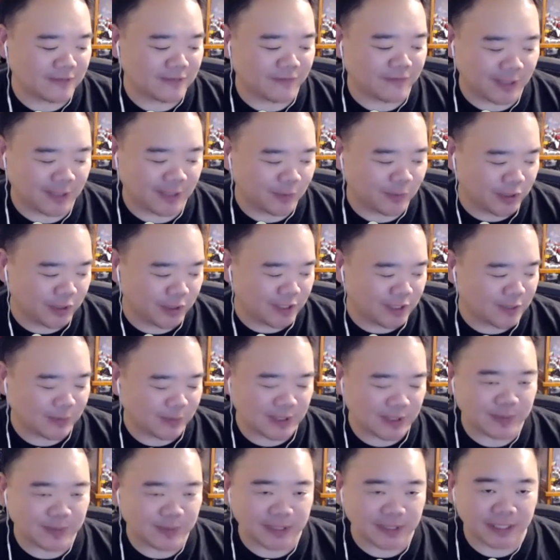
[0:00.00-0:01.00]
fanboy, this
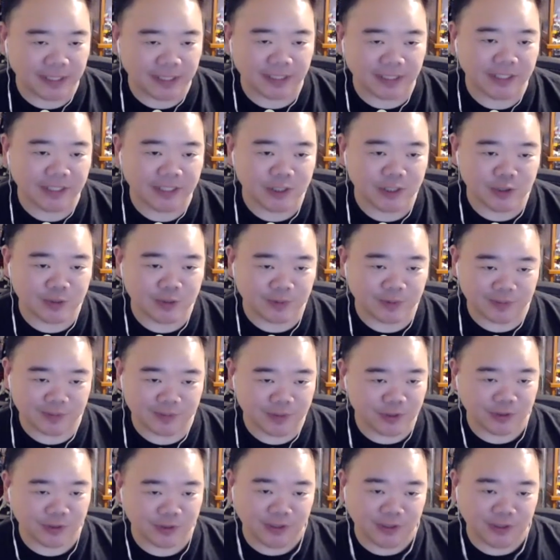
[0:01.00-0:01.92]
must be like a dream come true.